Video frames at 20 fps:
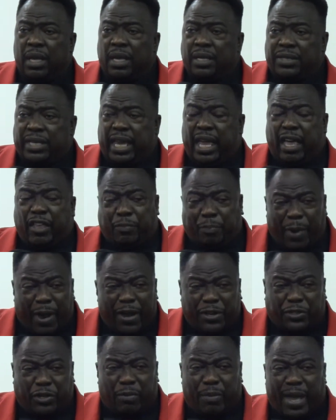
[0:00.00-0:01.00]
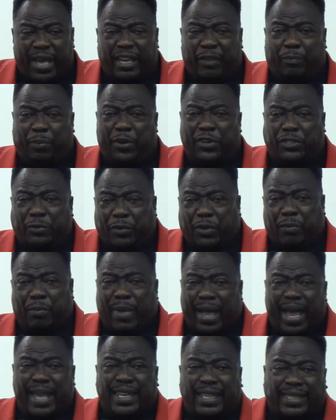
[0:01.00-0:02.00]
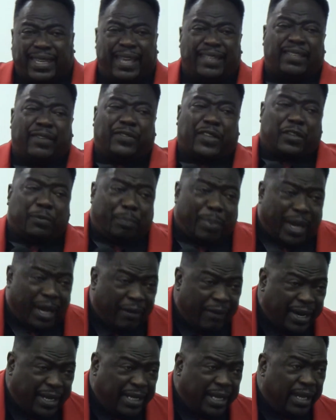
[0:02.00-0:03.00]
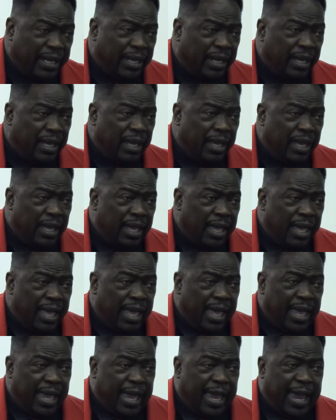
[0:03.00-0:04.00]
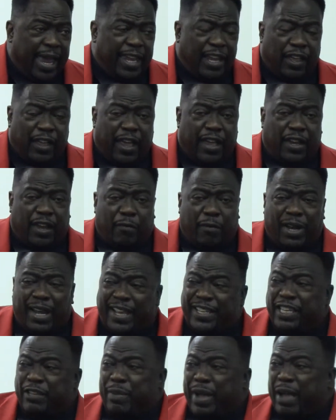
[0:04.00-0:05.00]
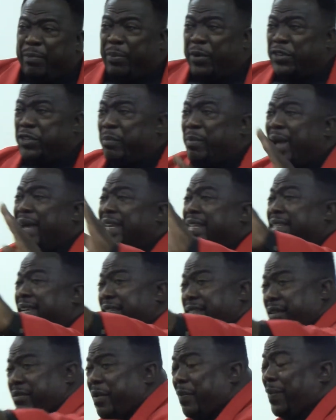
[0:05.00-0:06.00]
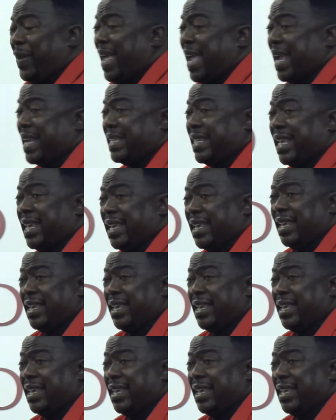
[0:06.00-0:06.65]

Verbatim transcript: See, a spiritual minded person will mind the things of the spirit, and, and a religious minded person will mind the things of the flesh.